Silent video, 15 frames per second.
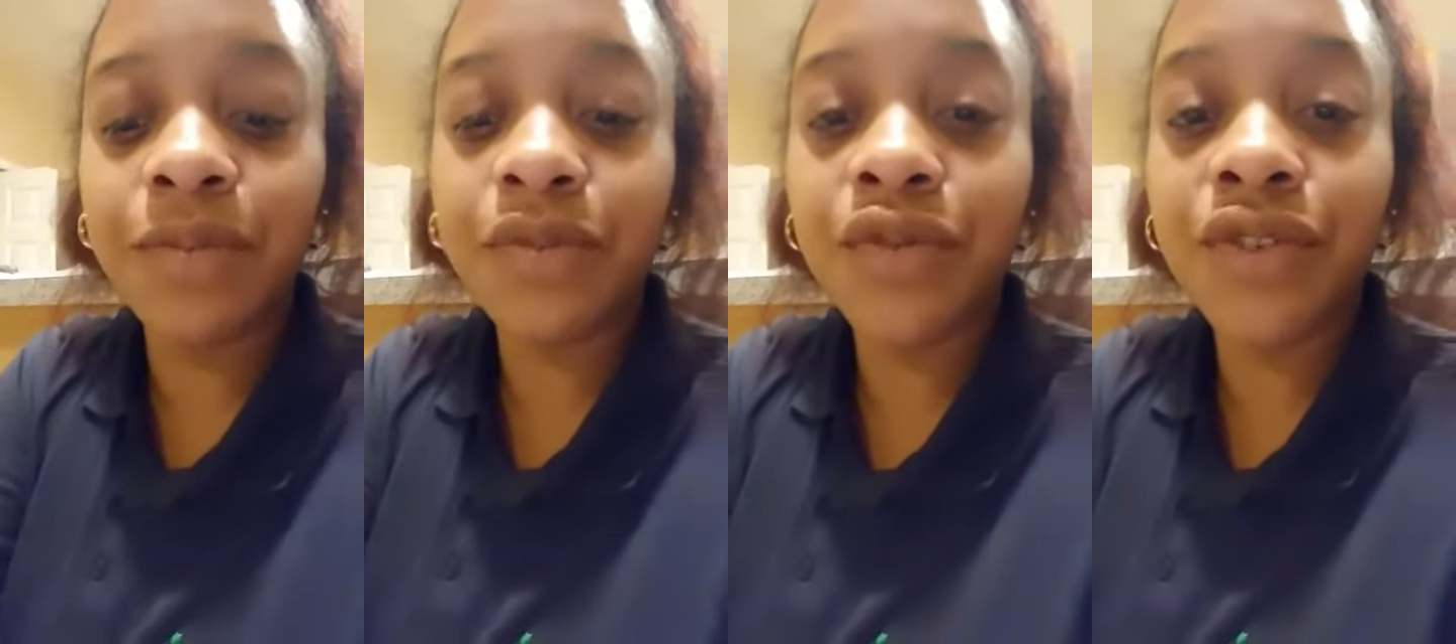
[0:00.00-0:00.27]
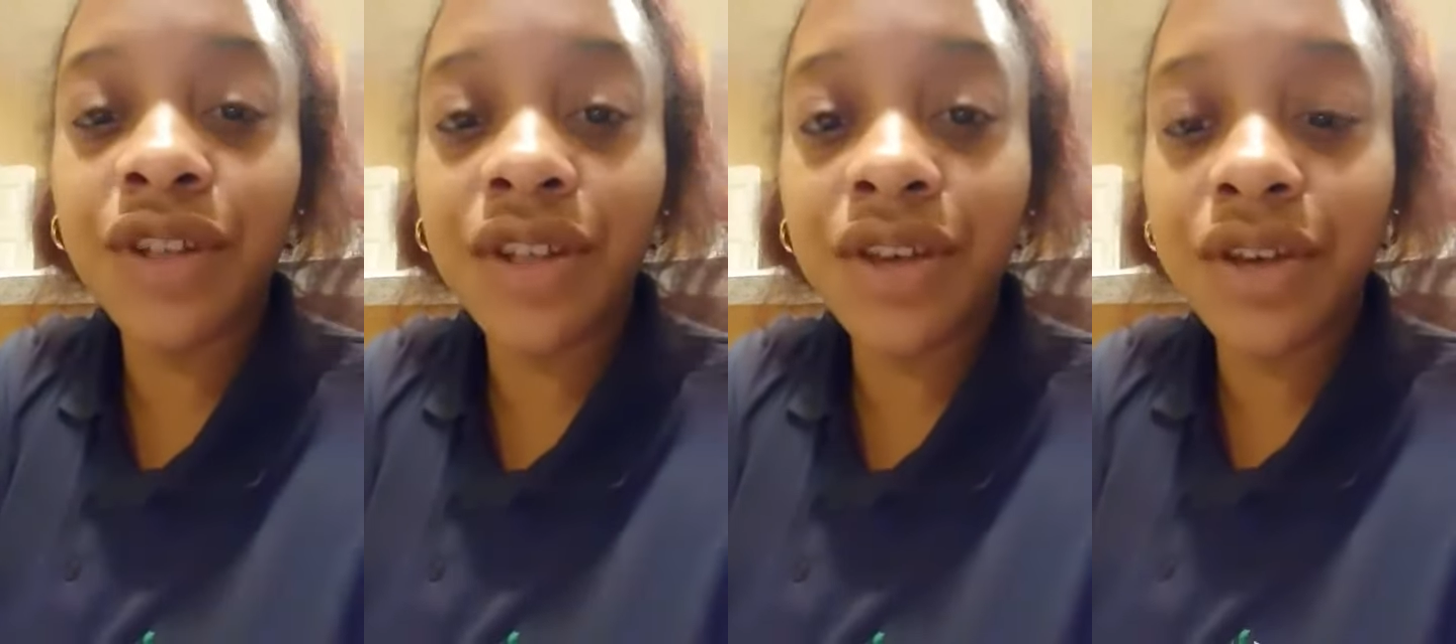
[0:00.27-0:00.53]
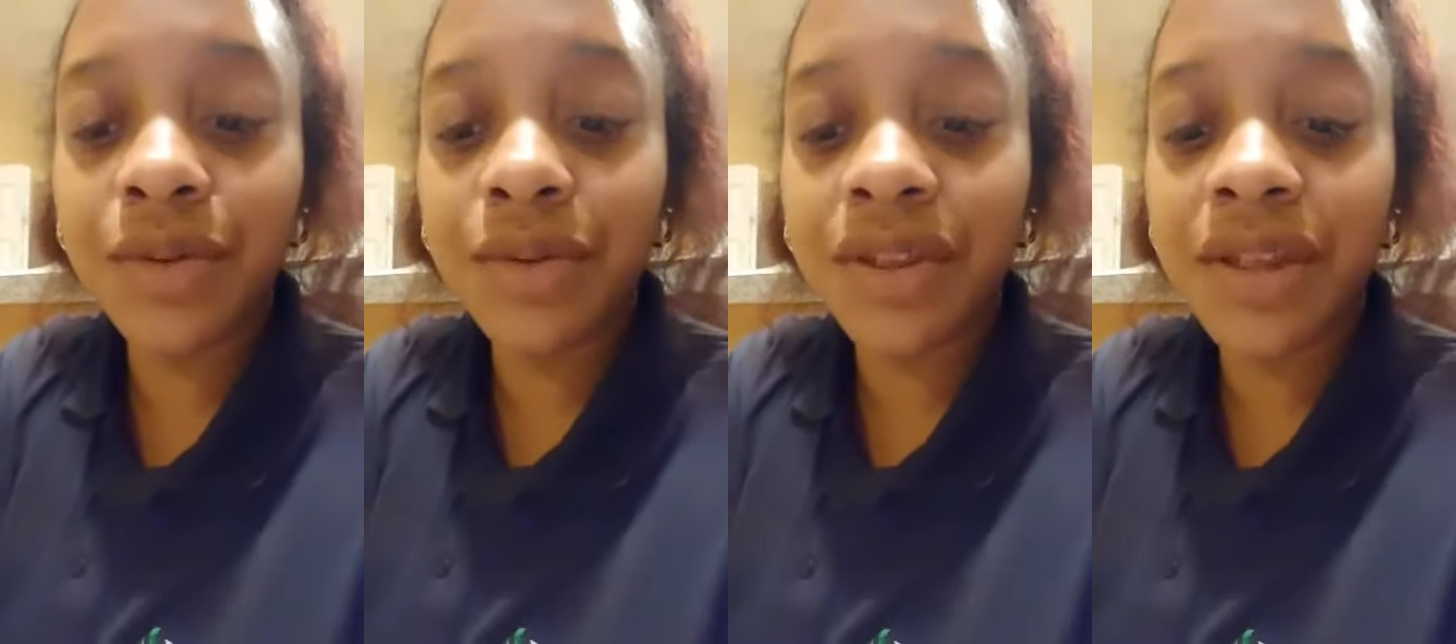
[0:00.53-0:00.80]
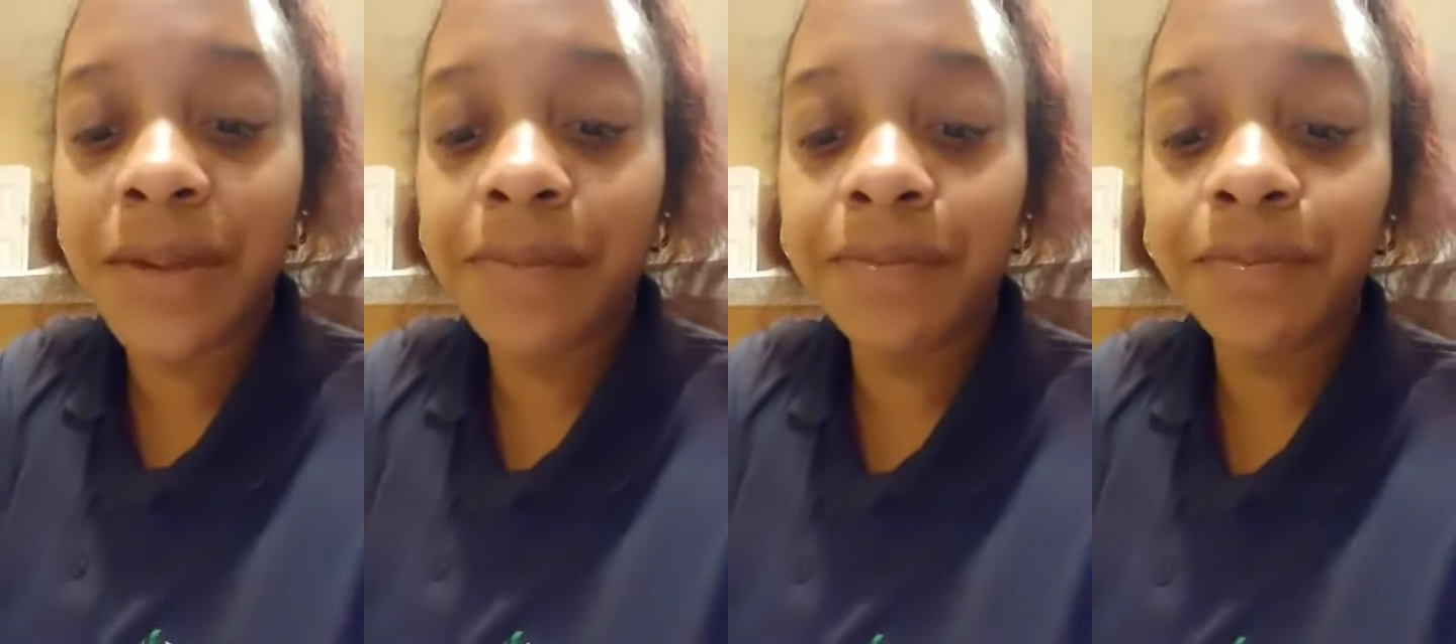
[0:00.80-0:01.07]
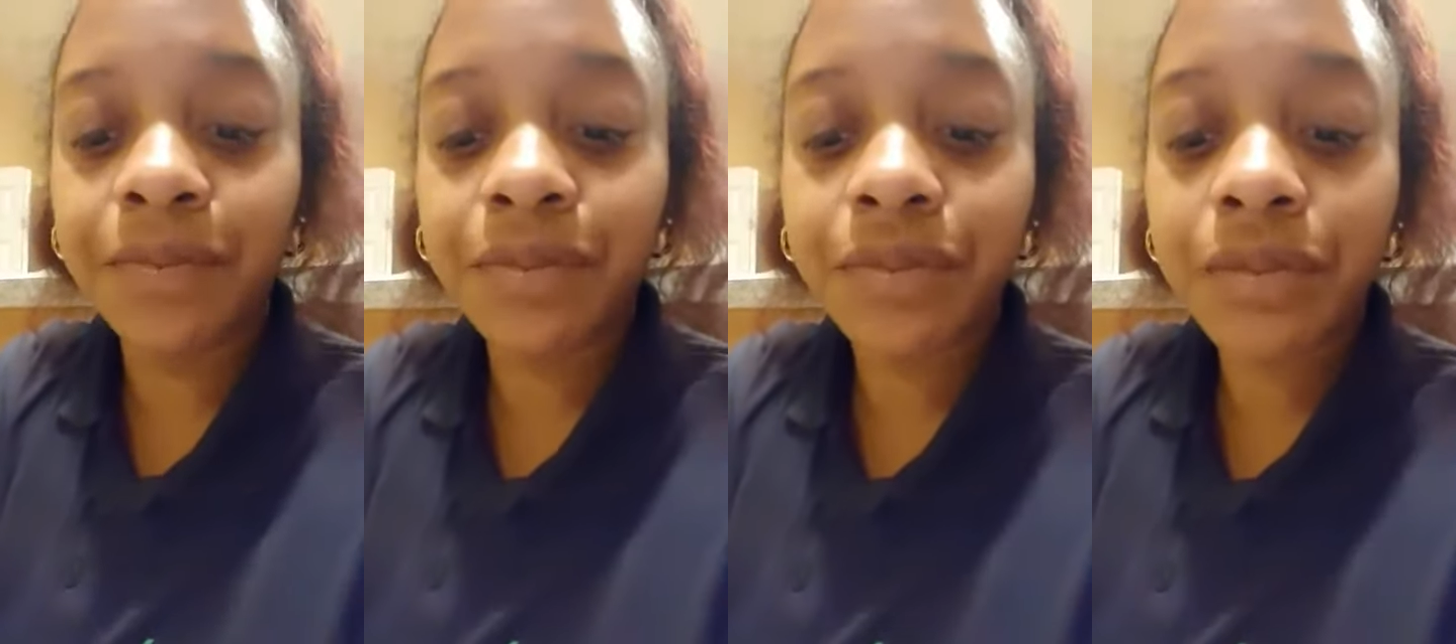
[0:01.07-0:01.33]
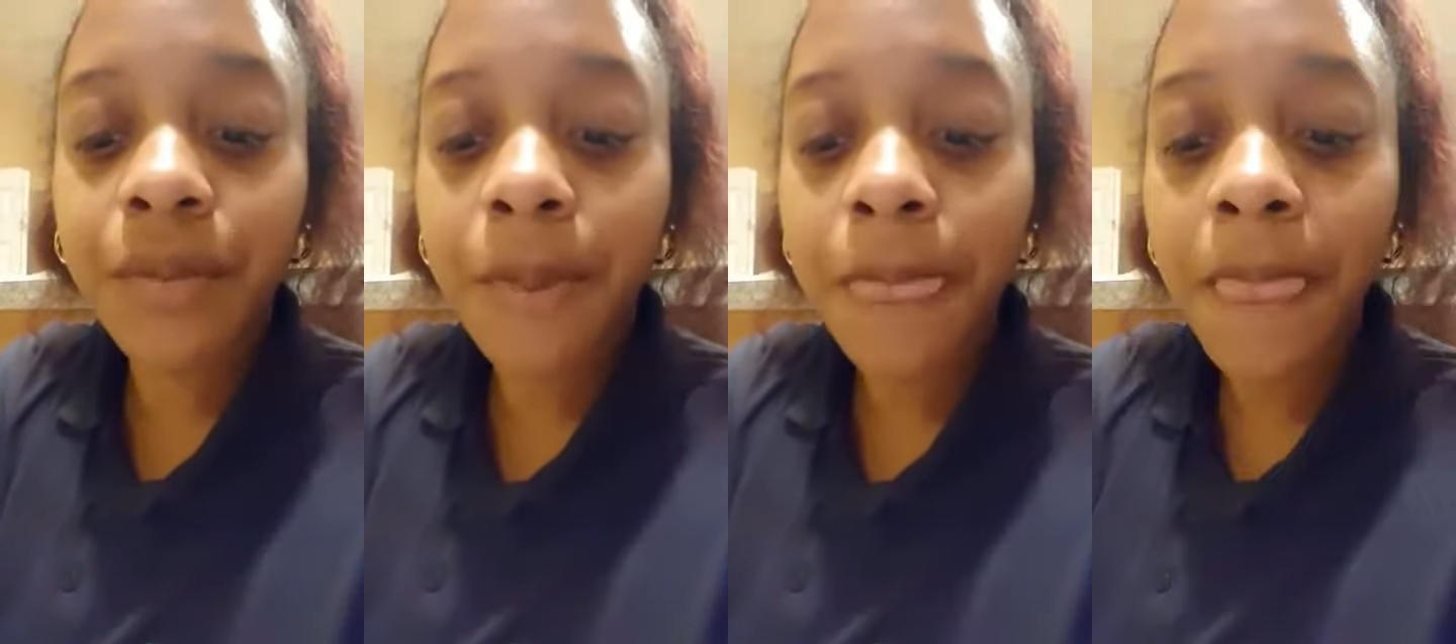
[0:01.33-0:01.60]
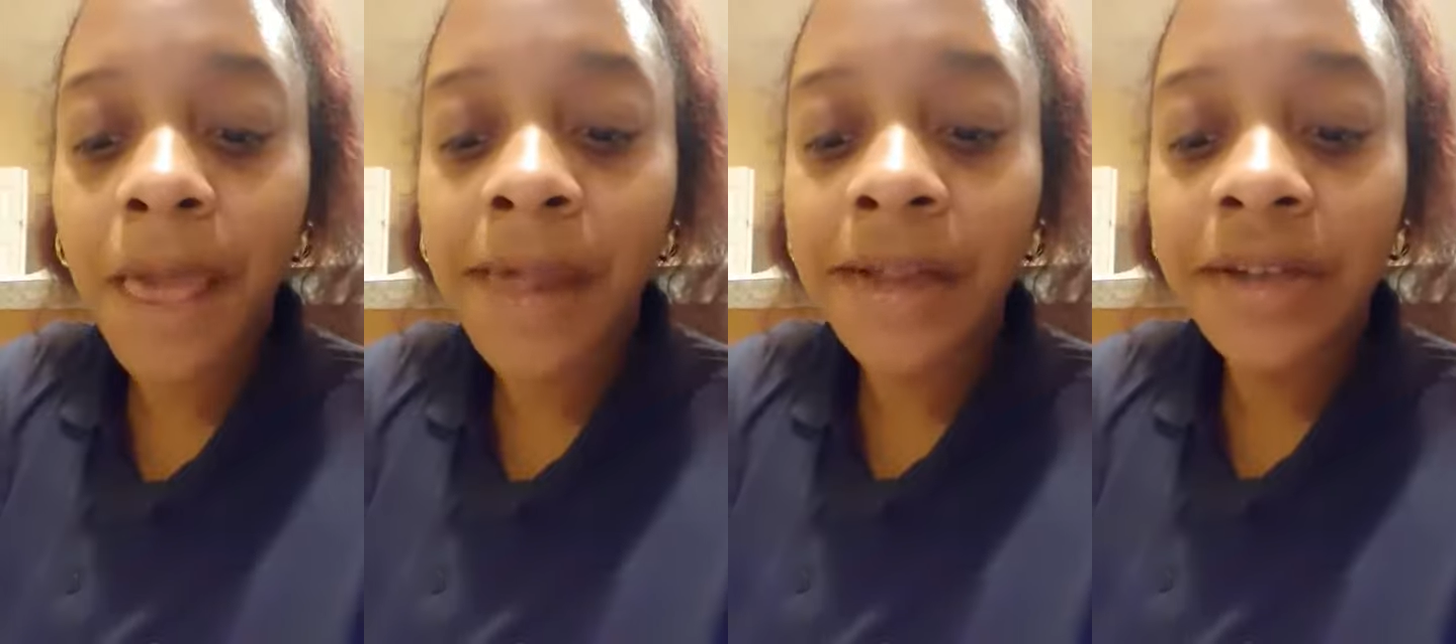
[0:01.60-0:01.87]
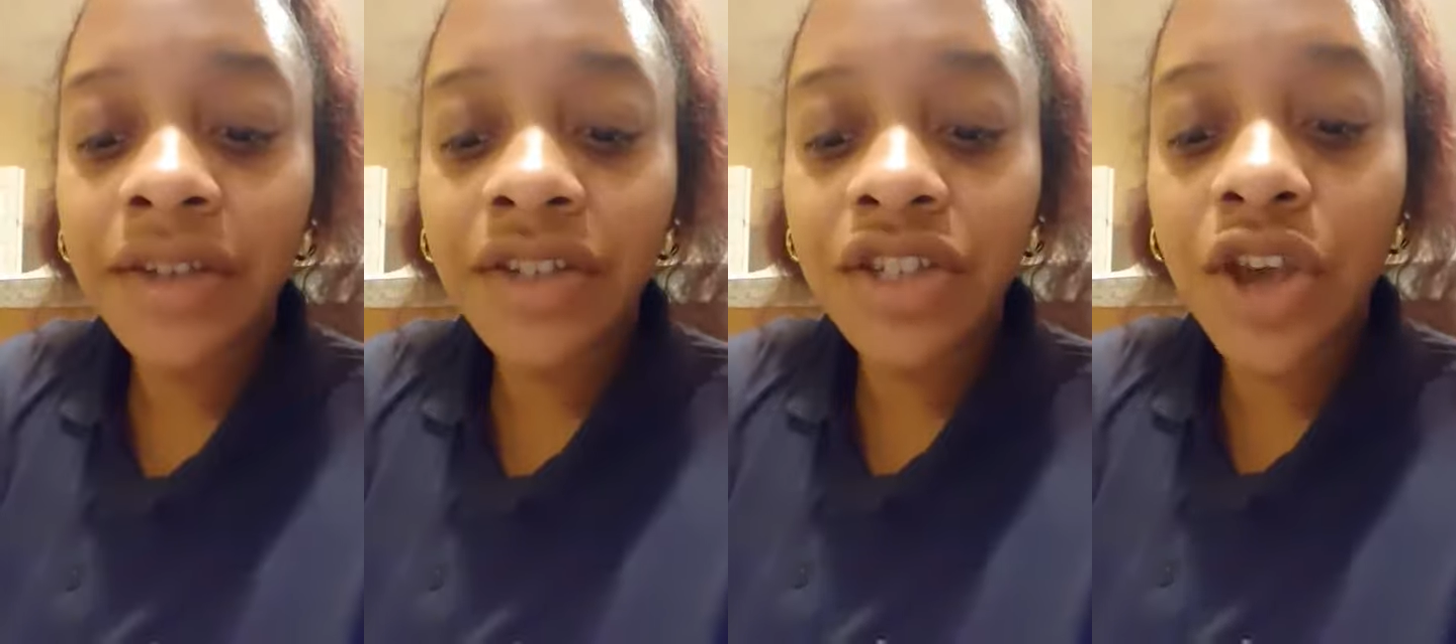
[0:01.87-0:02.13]
really good with that.
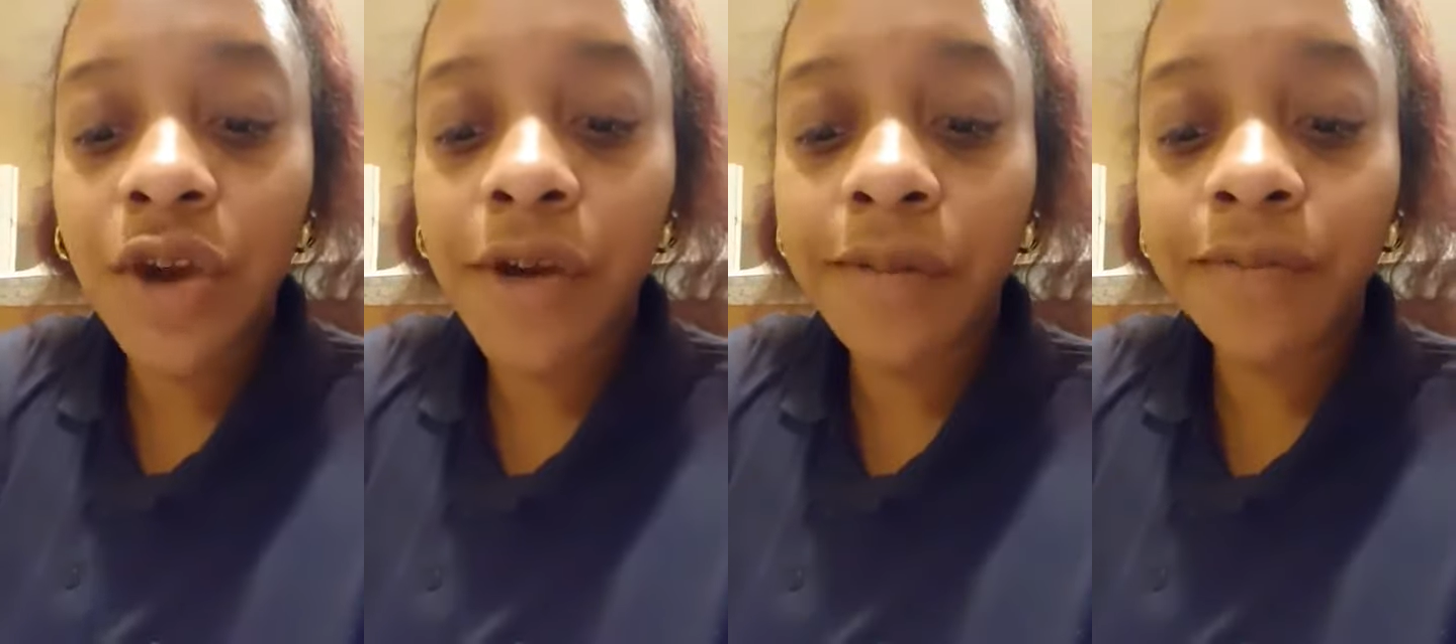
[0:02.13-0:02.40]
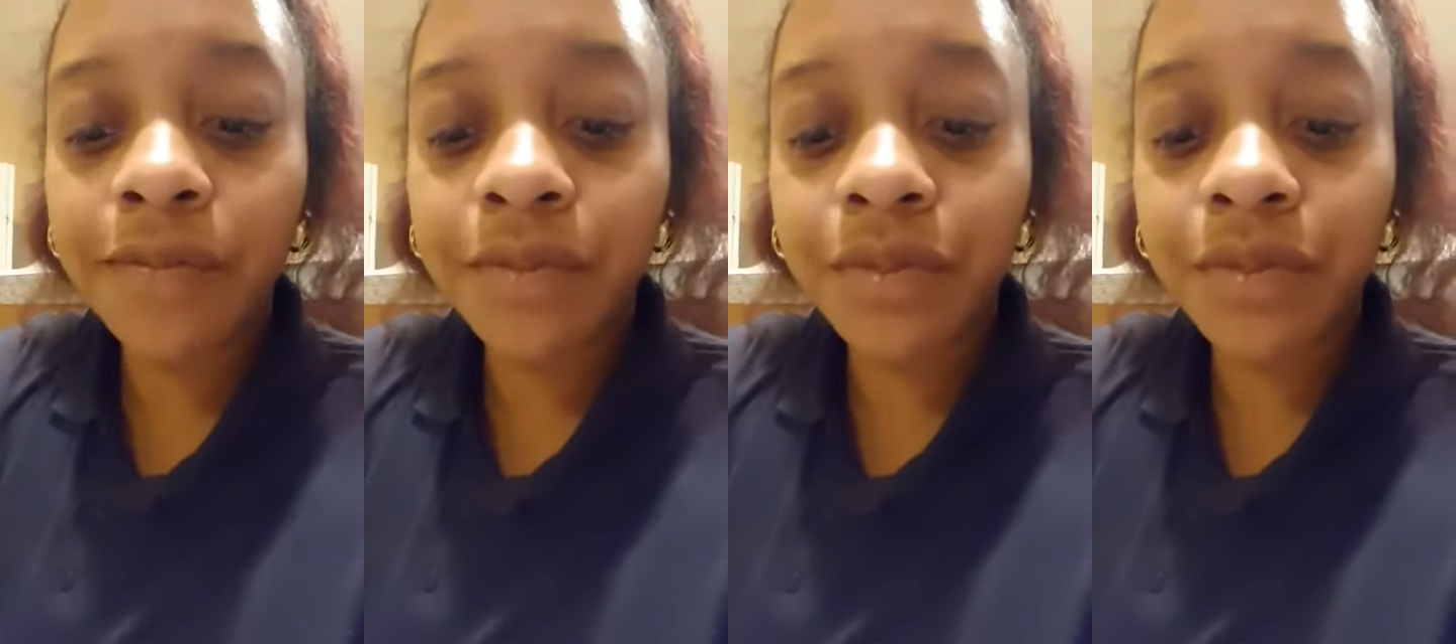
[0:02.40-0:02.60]
Um, so,